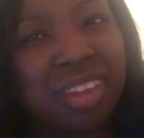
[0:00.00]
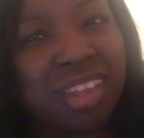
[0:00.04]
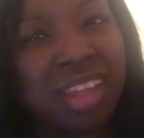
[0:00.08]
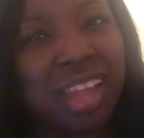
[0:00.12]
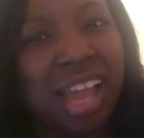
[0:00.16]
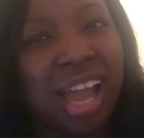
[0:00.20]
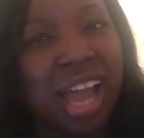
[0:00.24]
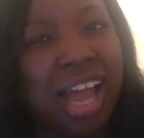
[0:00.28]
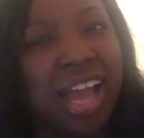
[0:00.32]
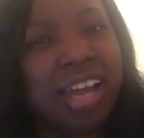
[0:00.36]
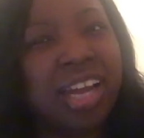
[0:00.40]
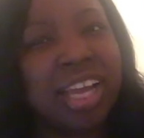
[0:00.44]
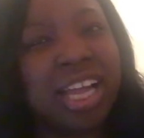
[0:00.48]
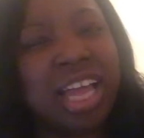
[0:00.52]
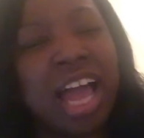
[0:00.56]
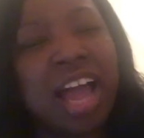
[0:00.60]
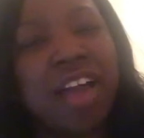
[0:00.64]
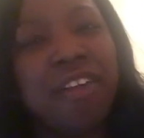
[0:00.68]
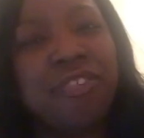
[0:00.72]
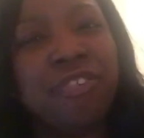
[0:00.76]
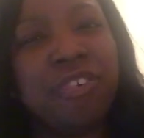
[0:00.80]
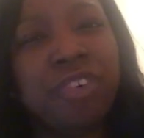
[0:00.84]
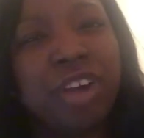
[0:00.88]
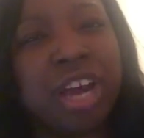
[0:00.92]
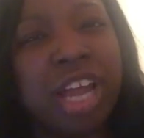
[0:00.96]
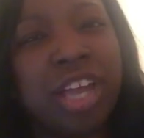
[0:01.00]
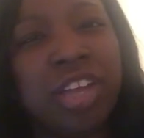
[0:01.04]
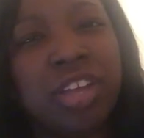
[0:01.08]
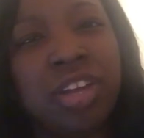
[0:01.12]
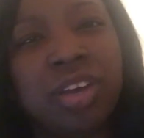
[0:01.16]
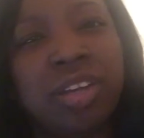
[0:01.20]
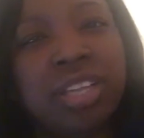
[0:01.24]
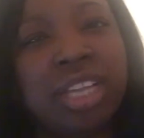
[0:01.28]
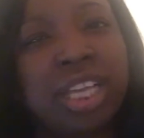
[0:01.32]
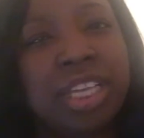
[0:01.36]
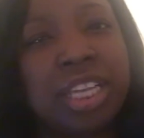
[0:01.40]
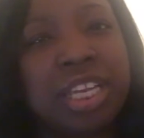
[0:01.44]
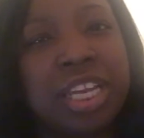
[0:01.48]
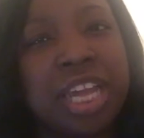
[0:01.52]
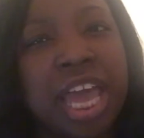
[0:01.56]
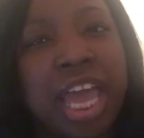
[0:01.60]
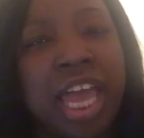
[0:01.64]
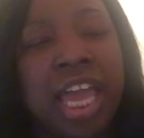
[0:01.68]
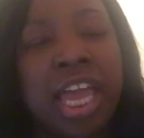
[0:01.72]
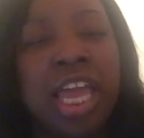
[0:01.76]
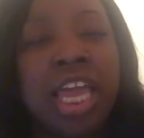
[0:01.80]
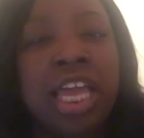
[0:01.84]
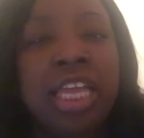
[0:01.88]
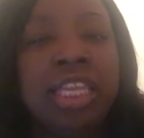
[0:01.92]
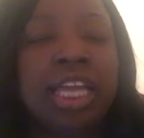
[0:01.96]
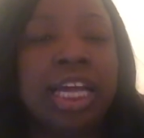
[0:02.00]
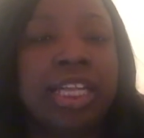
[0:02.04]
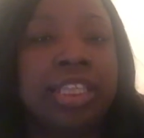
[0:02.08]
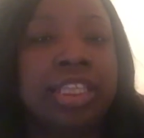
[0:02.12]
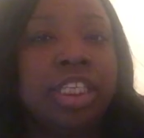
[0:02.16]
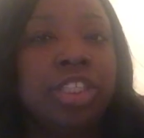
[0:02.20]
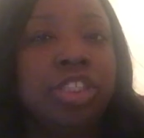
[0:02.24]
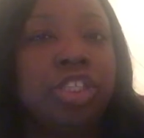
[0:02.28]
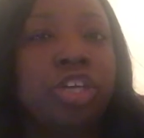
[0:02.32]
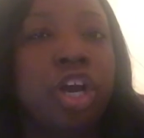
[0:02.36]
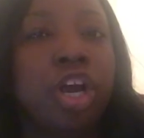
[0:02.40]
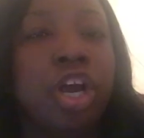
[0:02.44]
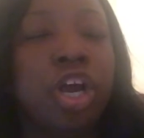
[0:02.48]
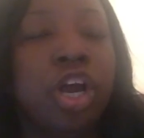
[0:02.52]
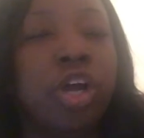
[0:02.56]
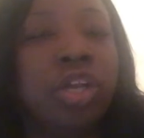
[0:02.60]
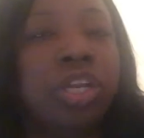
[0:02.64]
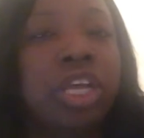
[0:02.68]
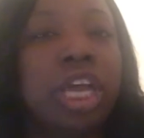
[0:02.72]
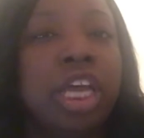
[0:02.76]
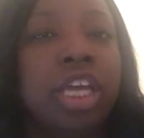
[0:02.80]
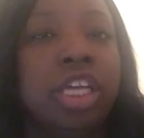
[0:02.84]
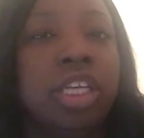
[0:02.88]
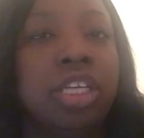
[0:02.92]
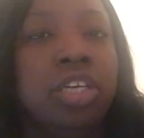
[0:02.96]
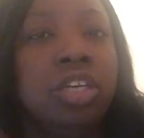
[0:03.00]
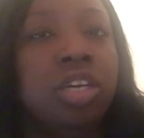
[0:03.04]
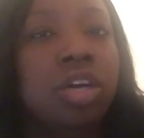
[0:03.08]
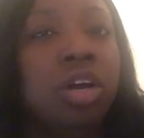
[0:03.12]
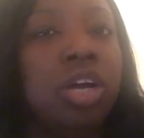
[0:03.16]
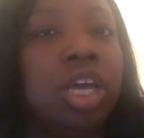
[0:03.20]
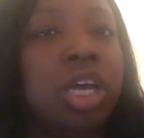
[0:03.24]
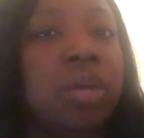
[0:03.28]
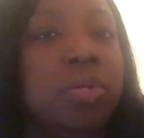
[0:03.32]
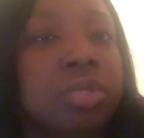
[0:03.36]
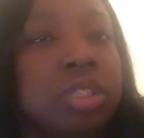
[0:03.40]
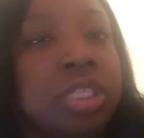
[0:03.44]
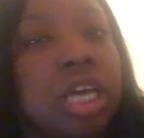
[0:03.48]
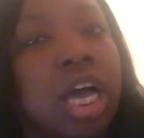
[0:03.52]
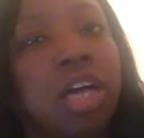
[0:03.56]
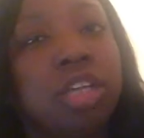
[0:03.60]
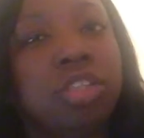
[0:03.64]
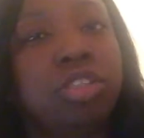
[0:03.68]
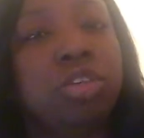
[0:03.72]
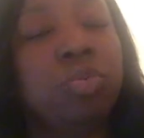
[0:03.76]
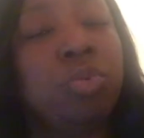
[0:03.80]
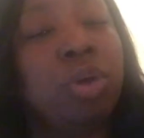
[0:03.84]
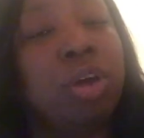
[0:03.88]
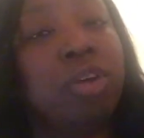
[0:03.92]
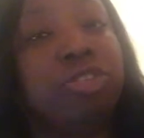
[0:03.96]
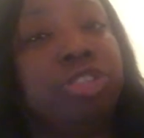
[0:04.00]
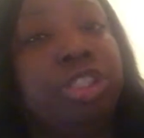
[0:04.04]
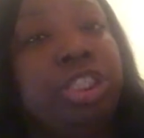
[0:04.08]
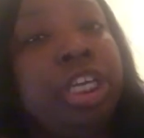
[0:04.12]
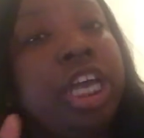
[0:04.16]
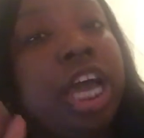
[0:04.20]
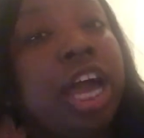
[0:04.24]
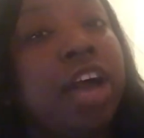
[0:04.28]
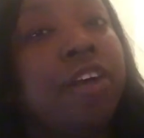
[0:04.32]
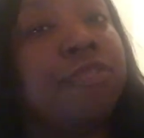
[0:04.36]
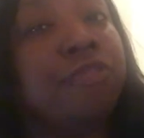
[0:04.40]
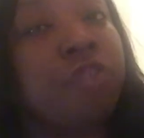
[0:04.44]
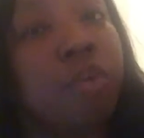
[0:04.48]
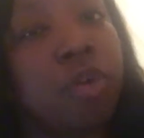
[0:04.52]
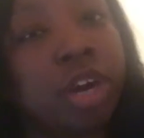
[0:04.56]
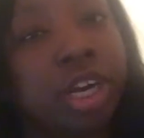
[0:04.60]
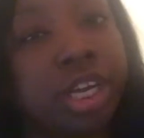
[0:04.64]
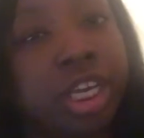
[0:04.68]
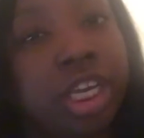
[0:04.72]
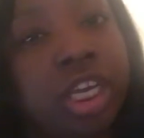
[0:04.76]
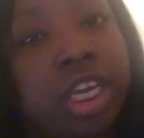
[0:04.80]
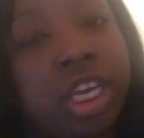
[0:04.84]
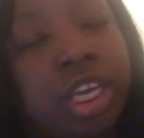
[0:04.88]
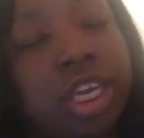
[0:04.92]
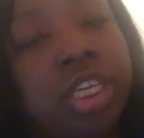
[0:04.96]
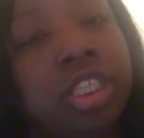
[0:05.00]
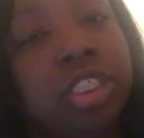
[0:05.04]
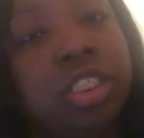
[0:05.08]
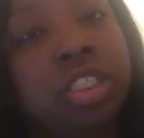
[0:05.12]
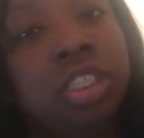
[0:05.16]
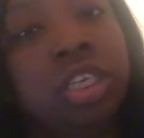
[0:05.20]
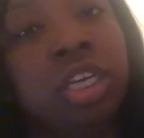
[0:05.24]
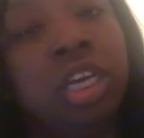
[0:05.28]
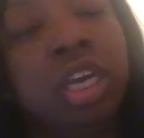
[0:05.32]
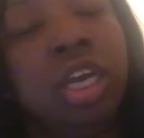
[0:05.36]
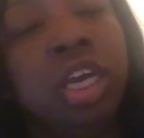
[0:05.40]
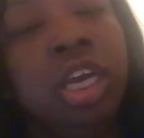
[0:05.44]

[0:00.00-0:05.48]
I had a guy friend, you know, the other day, like this girl that, you know, he was talking to, where she got 4 kids.